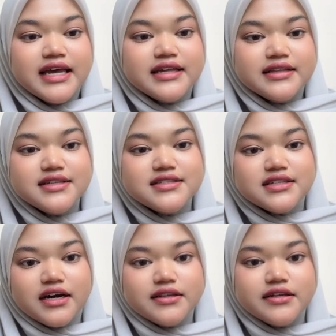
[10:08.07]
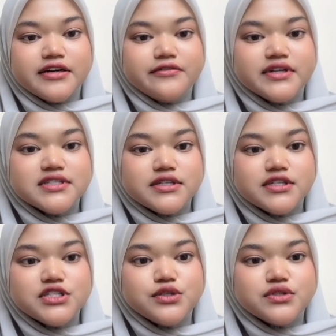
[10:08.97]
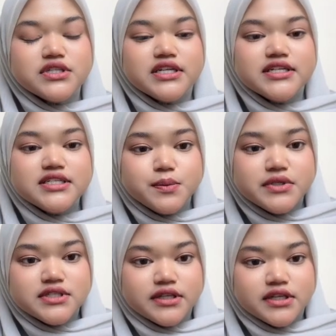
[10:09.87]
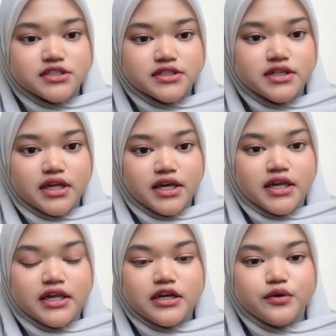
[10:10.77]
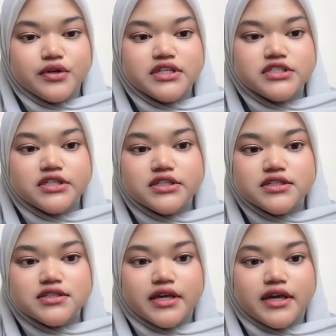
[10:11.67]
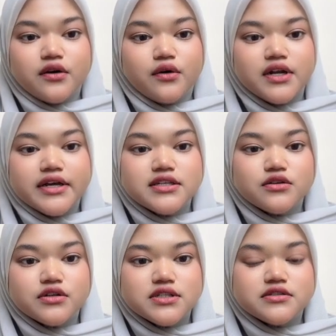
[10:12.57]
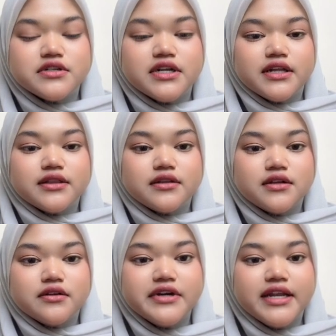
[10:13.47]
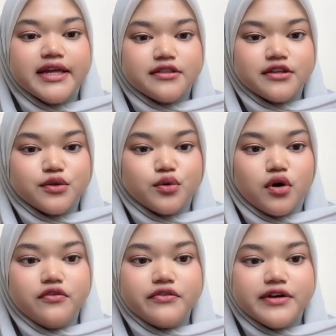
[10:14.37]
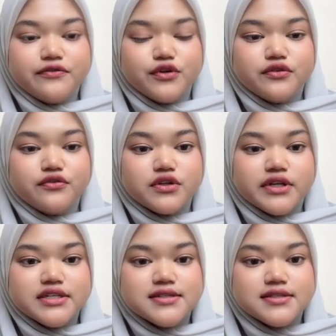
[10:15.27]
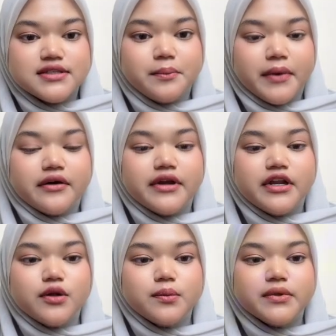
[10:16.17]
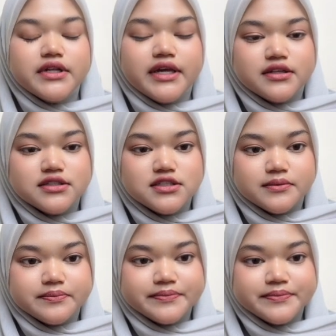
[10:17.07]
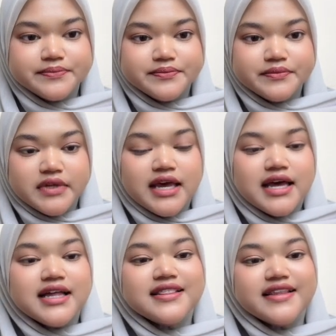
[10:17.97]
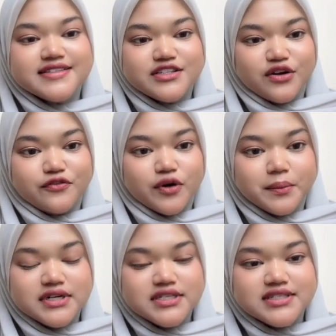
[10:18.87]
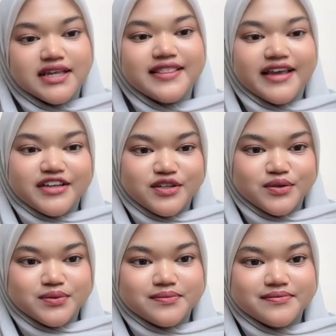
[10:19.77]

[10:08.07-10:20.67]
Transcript: These are the references used in this presentation, including journals and online sources related to off-grid photovoltaic system and renewable energy. That's all from us. Thank you.